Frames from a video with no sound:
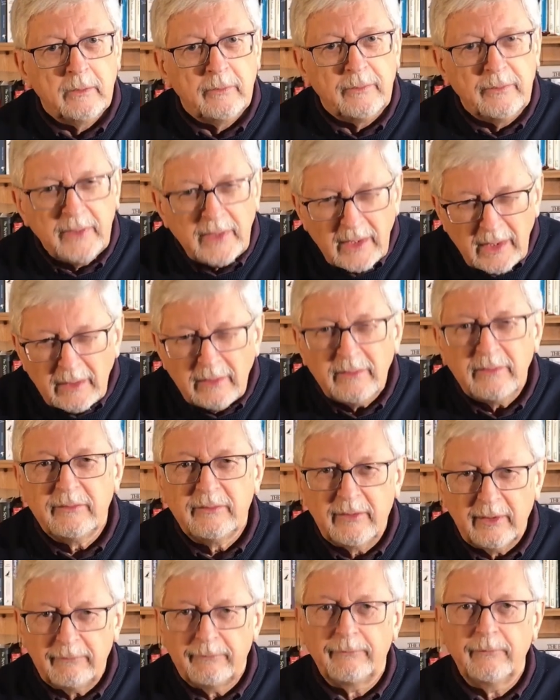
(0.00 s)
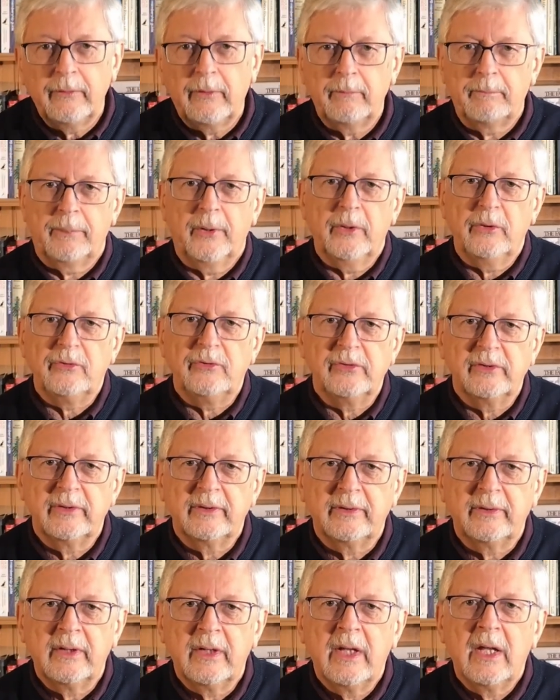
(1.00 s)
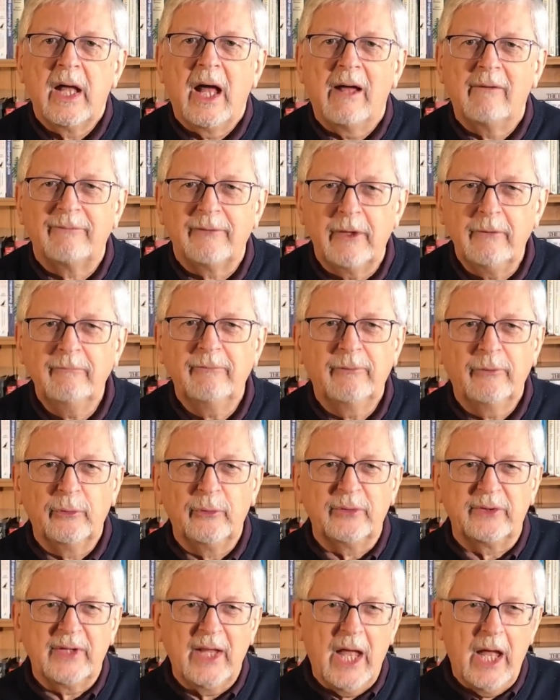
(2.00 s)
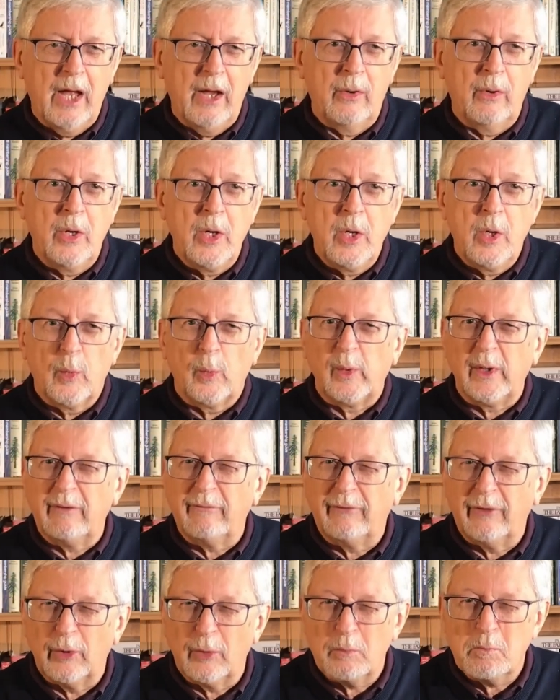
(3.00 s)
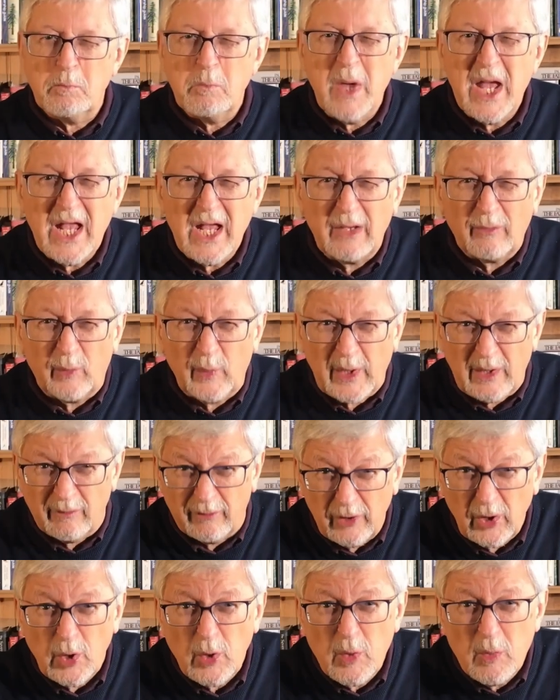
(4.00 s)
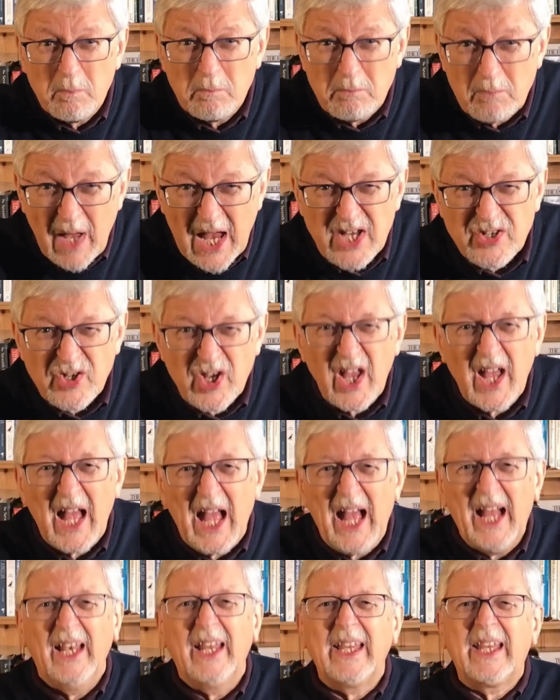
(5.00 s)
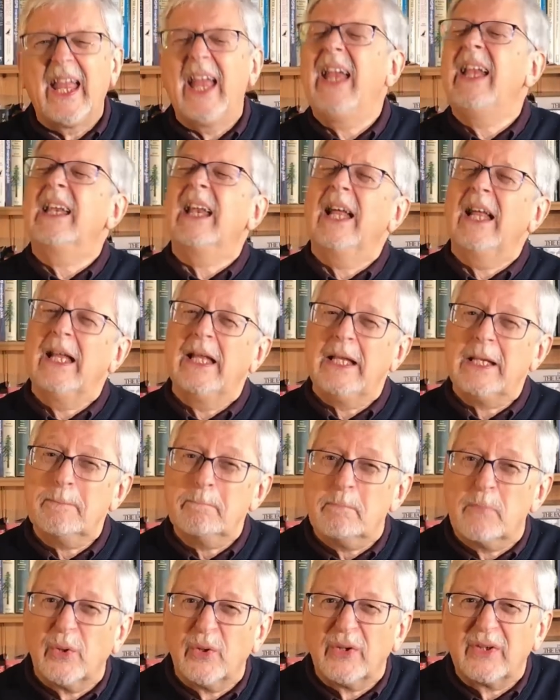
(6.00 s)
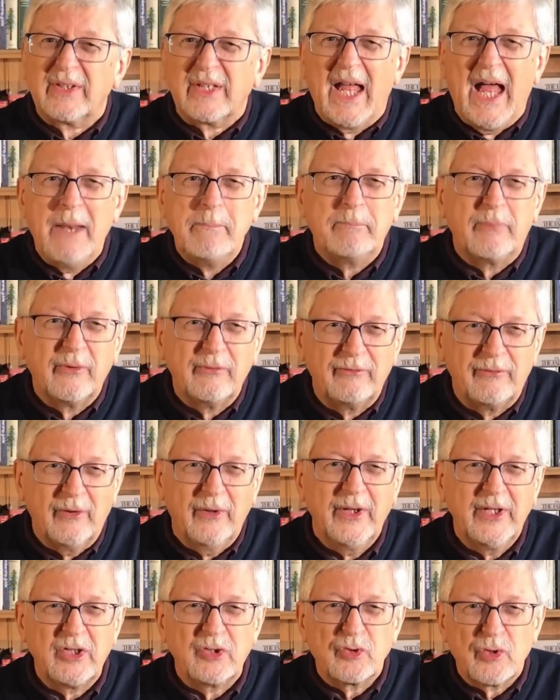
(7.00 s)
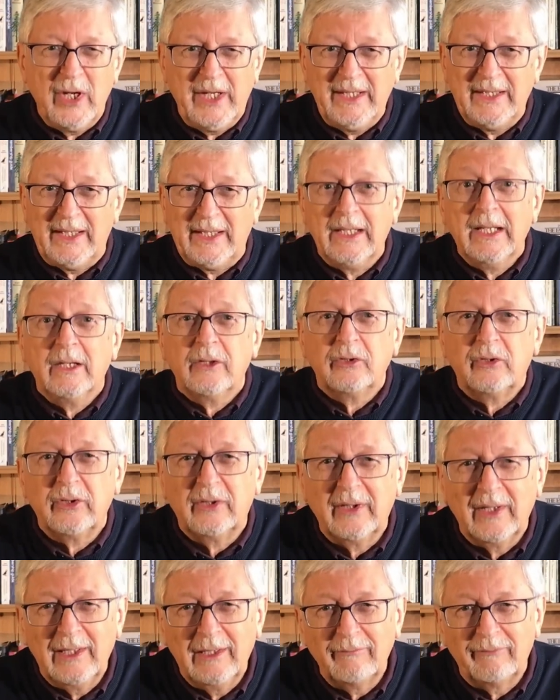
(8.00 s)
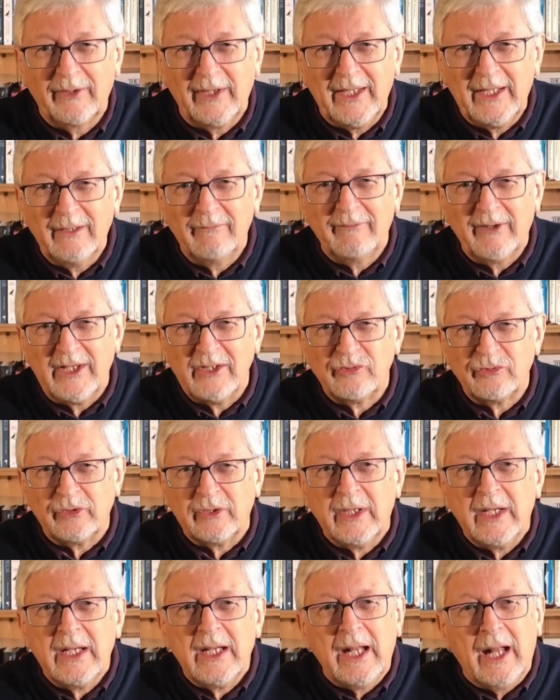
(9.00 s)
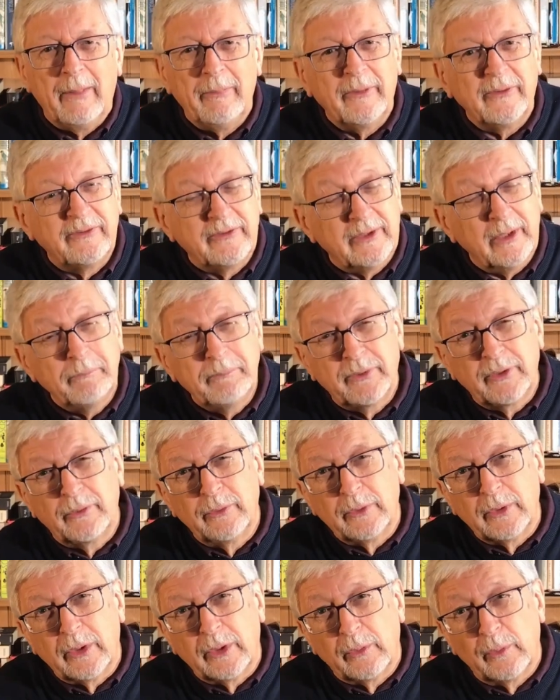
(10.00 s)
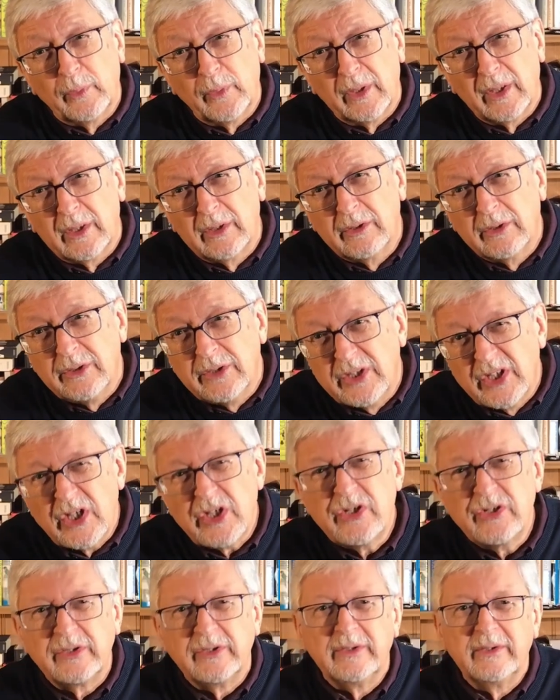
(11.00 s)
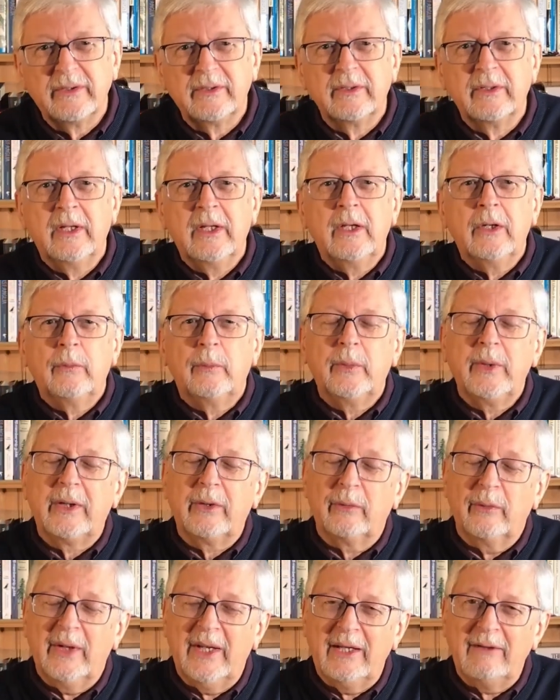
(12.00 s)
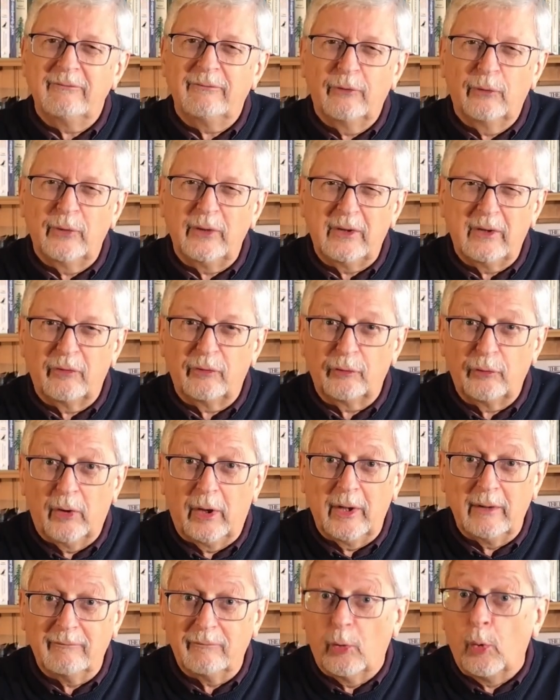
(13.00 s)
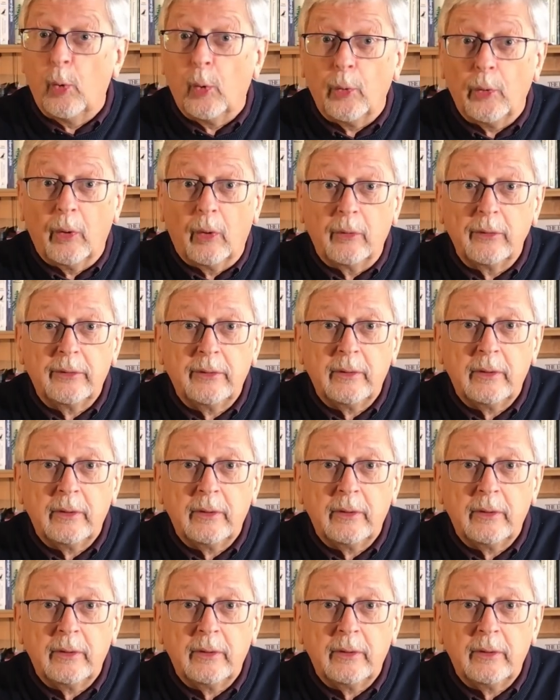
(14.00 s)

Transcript: These different approaches have influenced how we view, measure, allocate inputs, and provide training to deliver innovation, and the subsequent conditions we create for it to thrive or not.